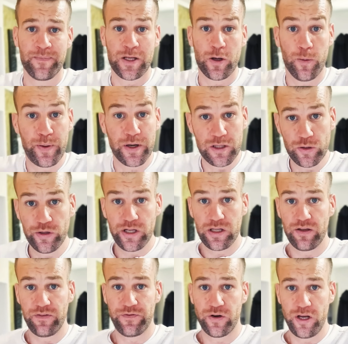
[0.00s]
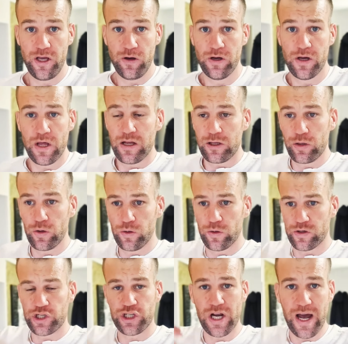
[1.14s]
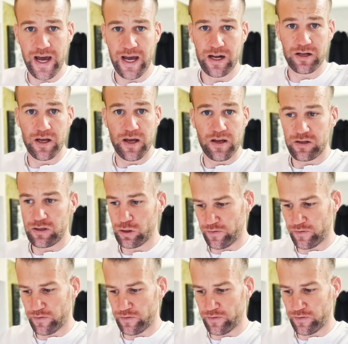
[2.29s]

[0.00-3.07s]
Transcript: opportunity for you to shine, to,